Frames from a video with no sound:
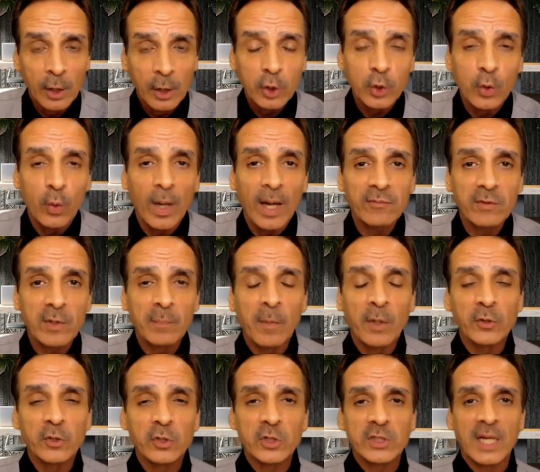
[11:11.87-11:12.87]
You have to
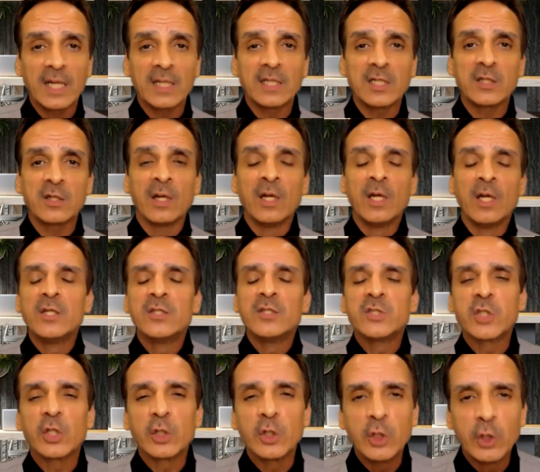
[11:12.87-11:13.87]
understand the
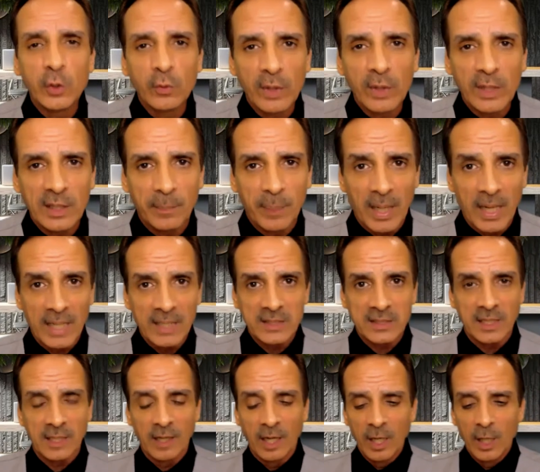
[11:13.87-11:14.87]
security
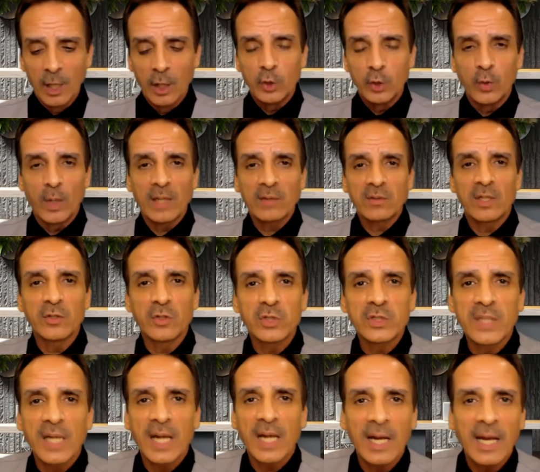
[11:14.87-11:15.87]
deposit. You have to
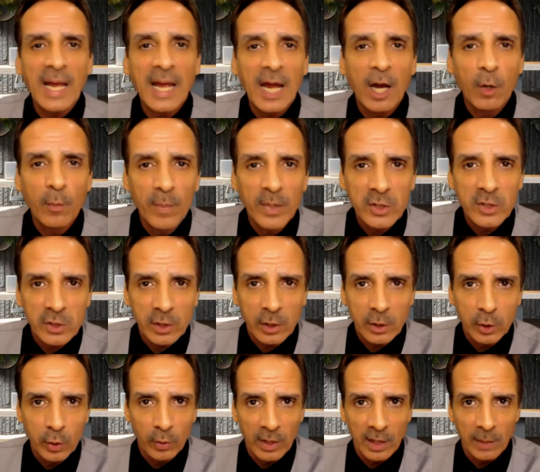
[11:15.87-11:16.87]
understand how much
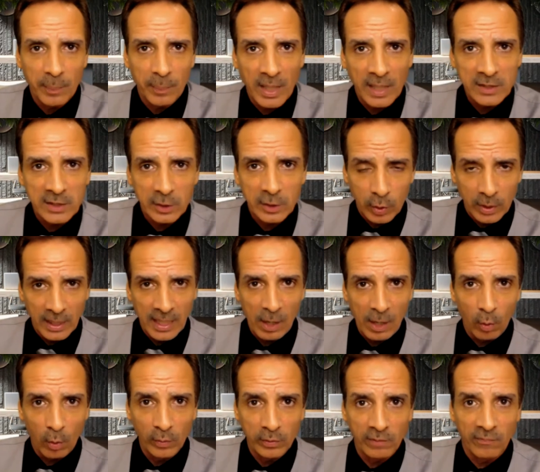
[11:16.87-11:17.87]
security deposit you can
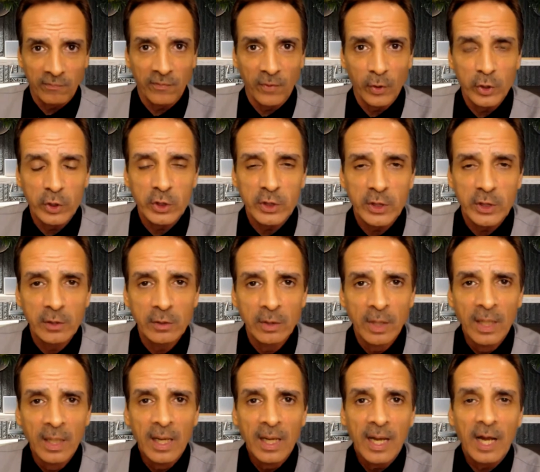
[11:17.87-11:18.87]
hold the first year,
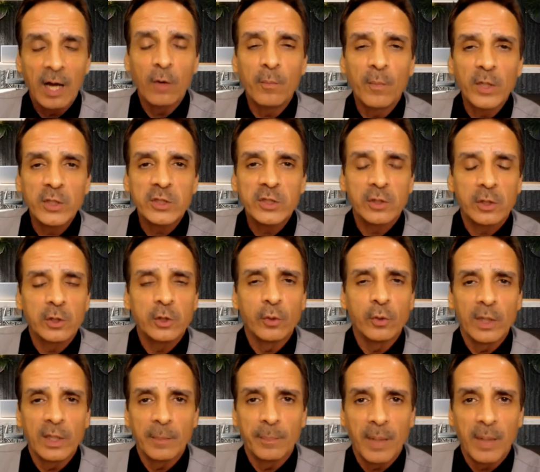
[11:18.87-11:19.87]
how much
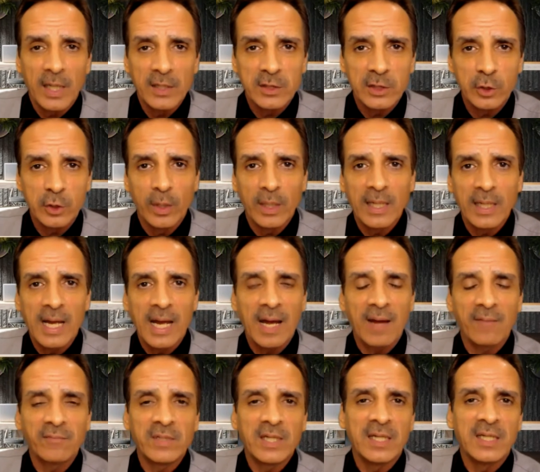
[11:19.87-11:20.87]
security deposit you can
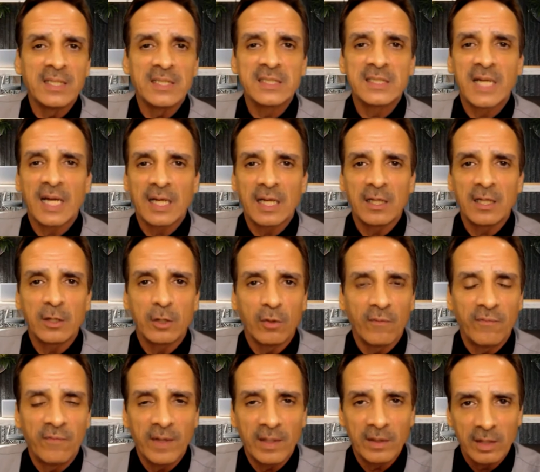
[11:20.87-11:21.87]
have in the second to
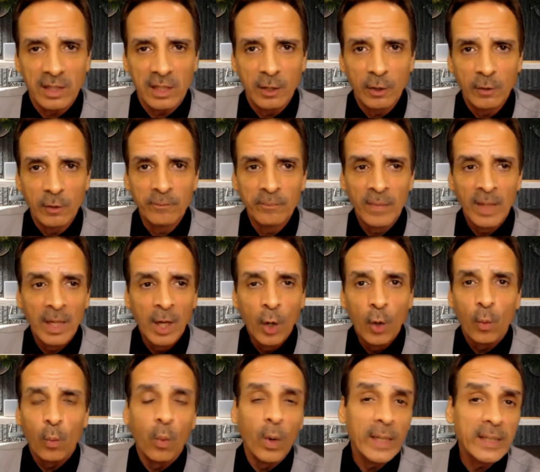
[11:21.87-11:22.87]
the fifth year,
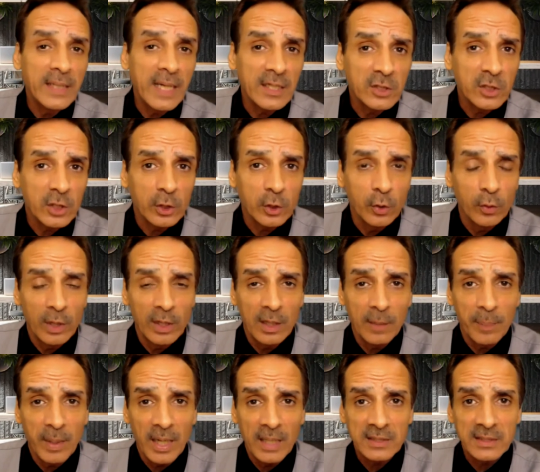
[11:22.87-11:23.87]
when that security
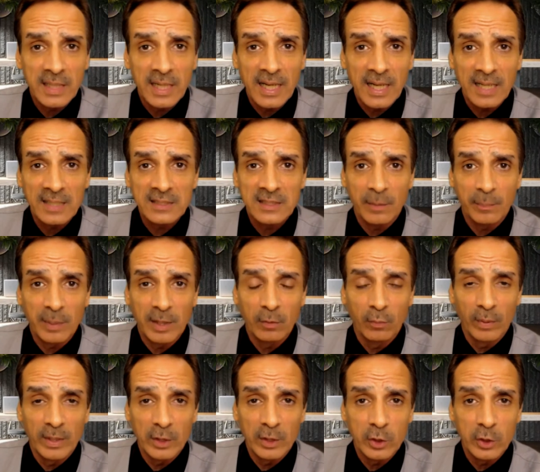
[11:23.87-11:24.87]
deposit has to be
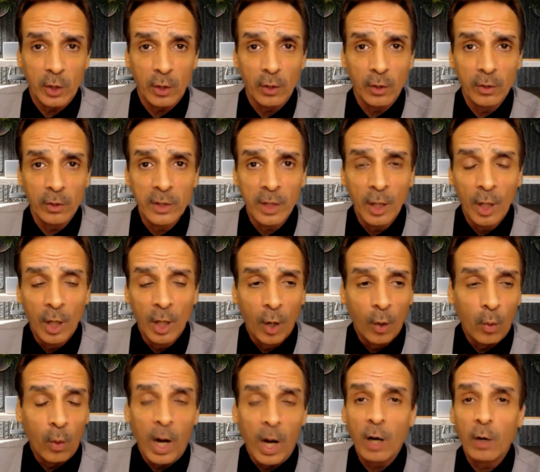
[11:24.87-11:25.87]
returned,
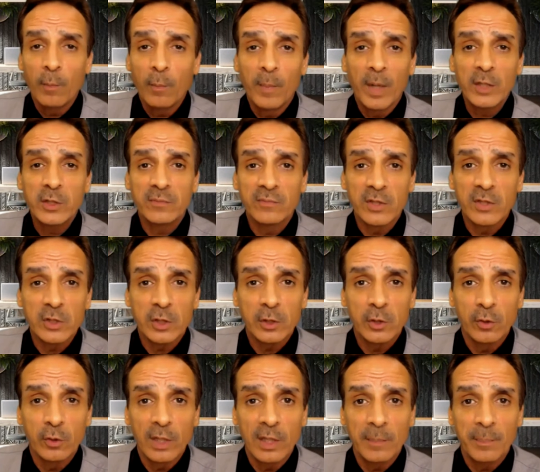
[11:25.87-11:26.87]
how much of the
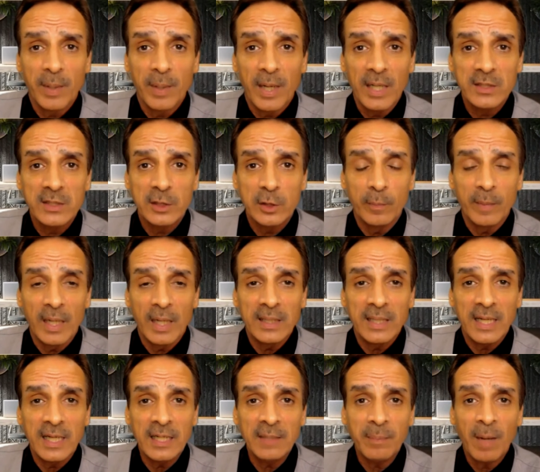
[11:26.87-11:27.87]
security deposit you may
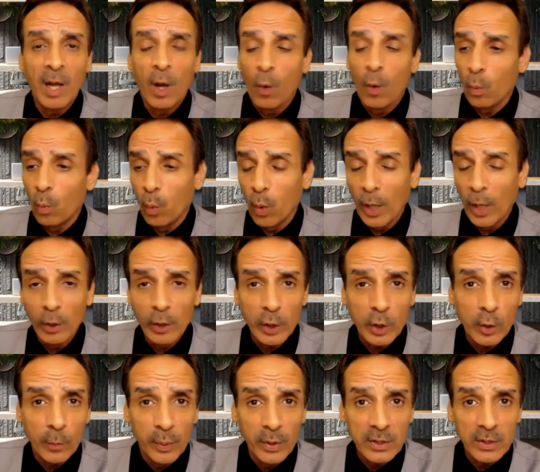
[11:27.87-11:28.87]
keep, where do
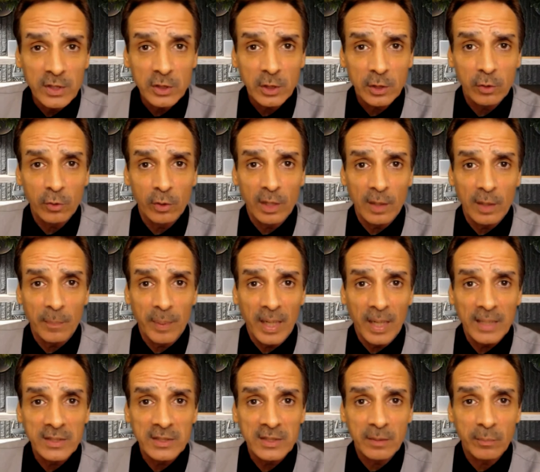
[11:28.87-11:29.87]
you put the security
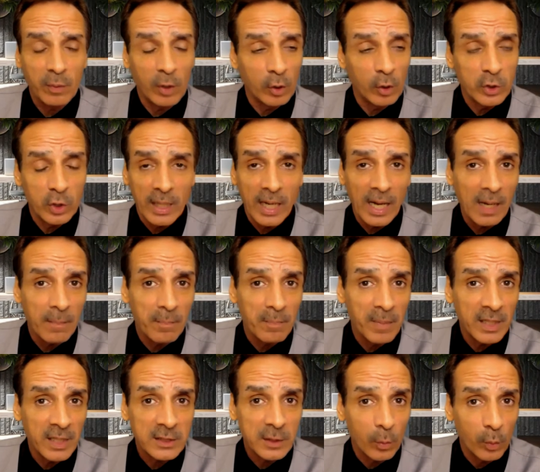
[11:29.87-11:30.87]
deposit, because you can't
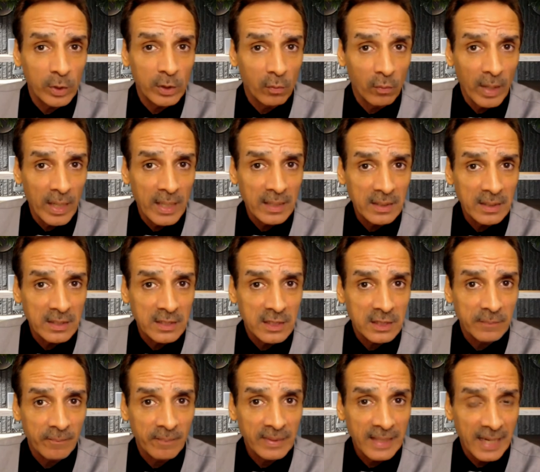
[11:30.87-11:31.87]
mix it with the
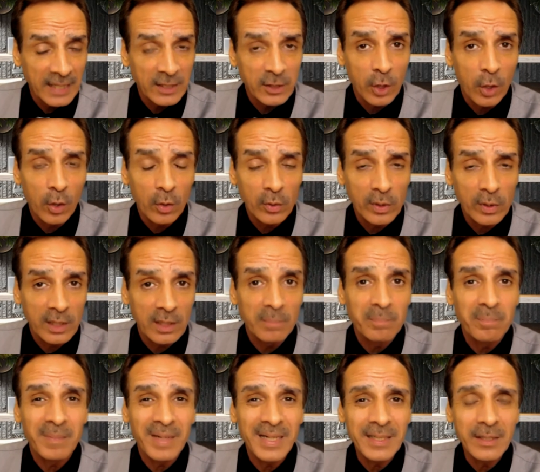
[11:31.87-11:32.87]
rents. That's called
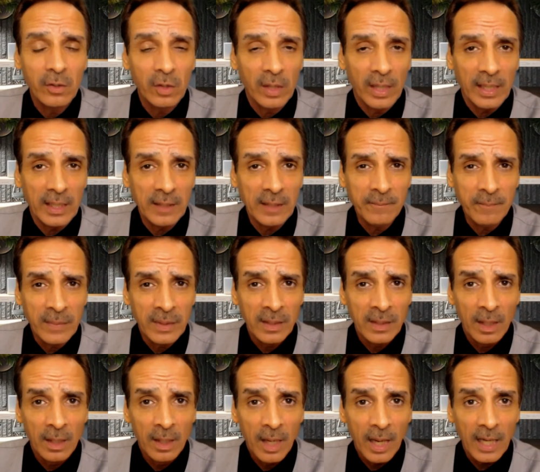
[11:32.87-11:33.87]
commingling.
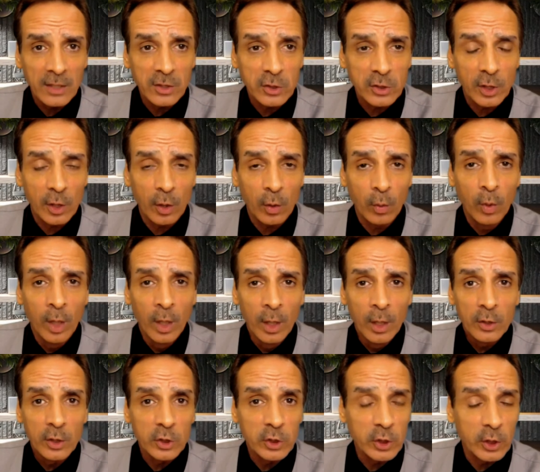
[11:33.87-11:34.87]
And so
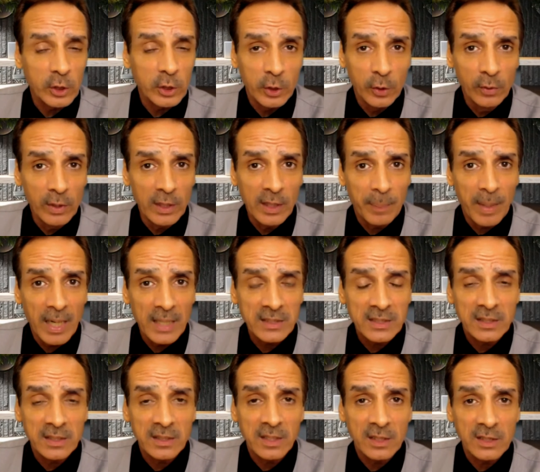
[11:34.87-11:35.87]
the security
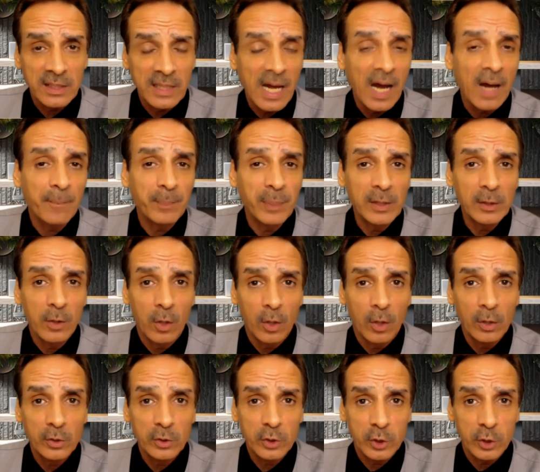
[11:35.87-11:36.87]
deposit does not
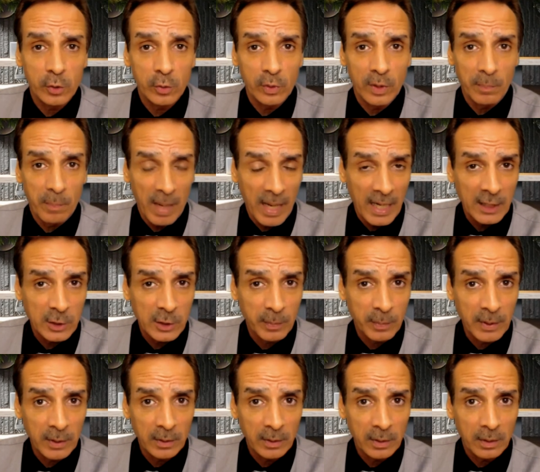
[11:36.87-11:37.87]
belong to the
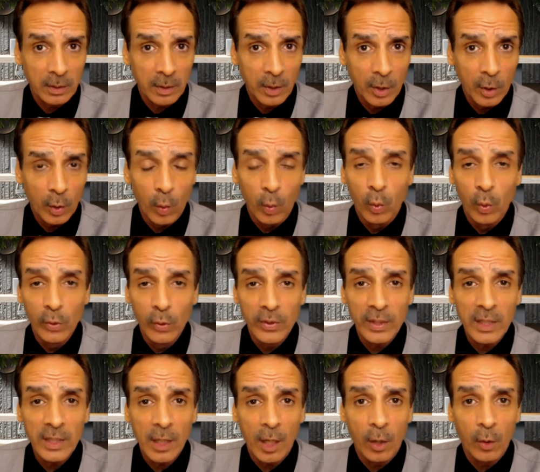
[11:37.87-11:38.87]
management or
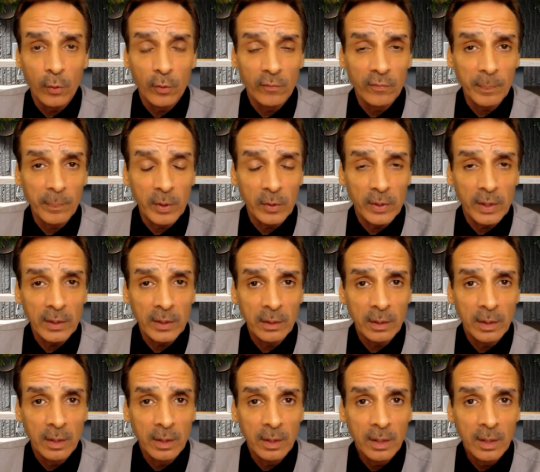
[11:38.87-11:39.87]
the owner of the
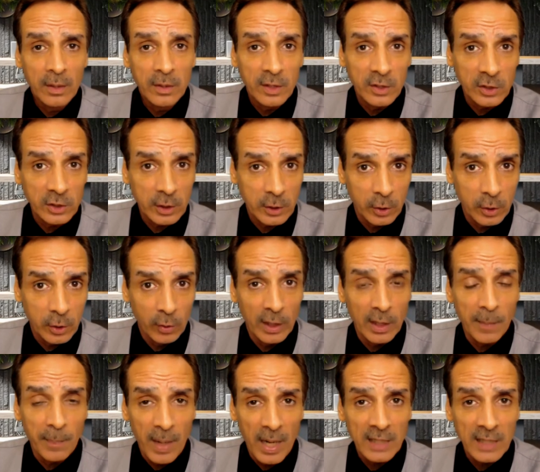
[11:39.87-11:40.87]
building. The security
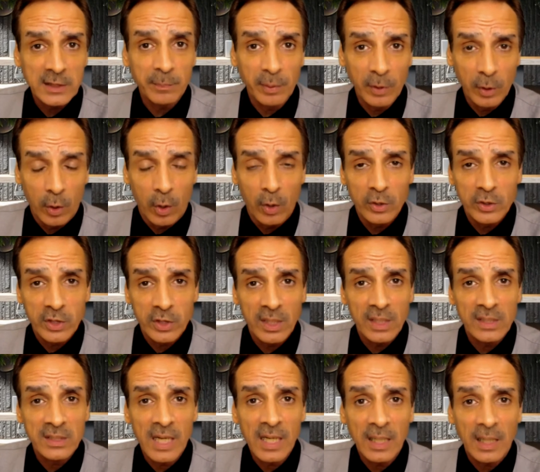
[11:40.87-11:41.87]
deposit belongs to
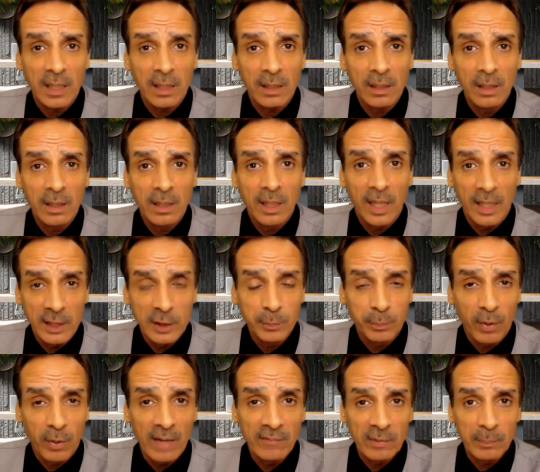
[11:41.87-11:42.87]
the tenant. It is
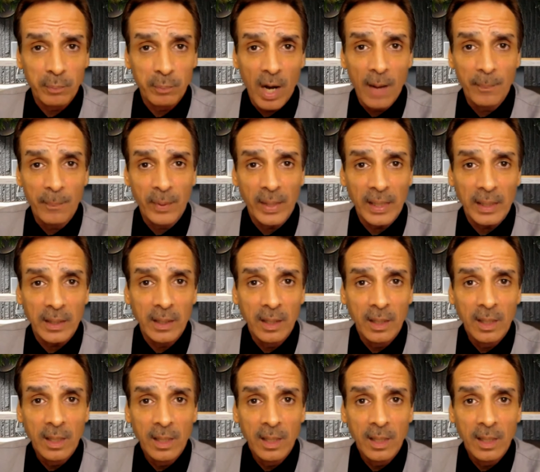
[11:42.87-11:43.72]
private property.